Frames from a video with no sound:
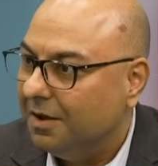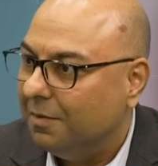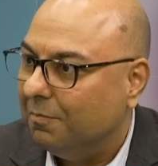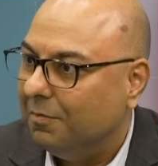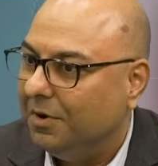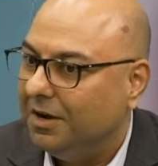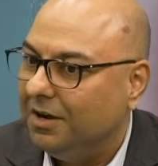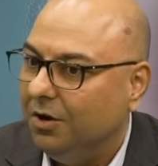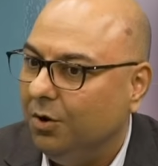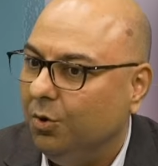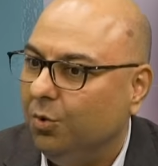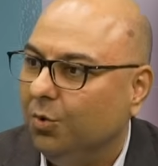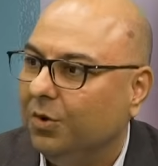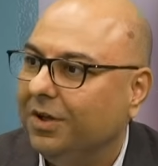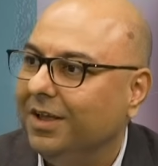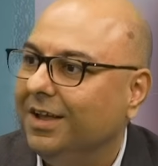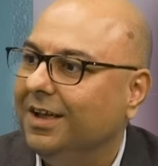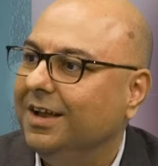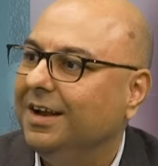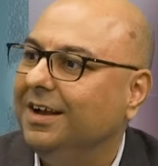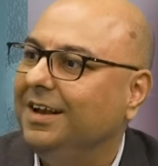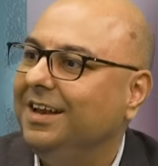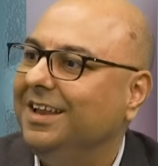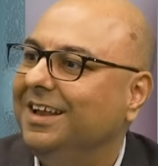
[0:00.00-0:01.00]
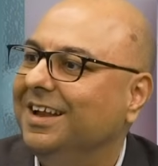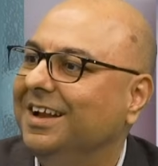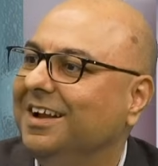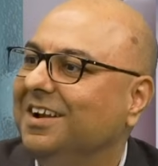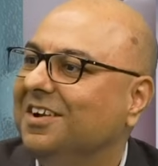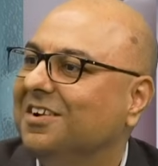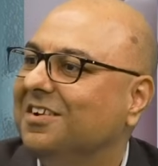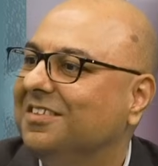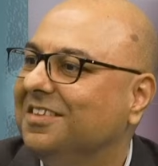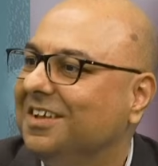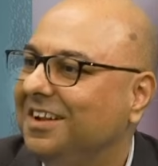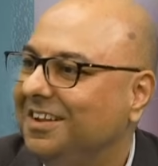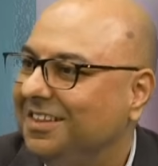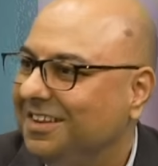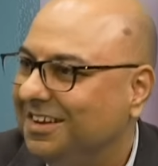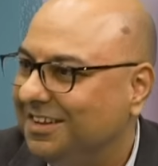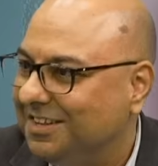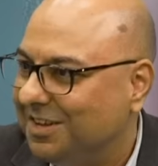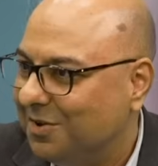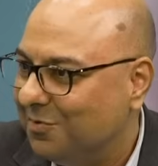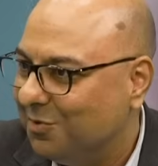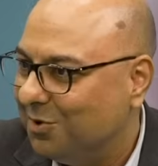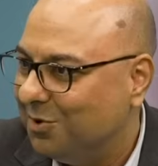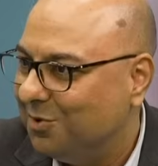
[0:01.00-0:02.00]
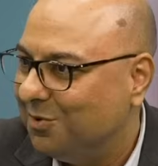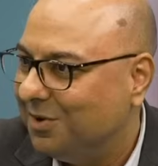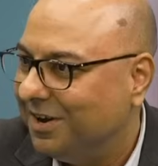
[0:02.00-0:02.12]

but looking at the end result that they want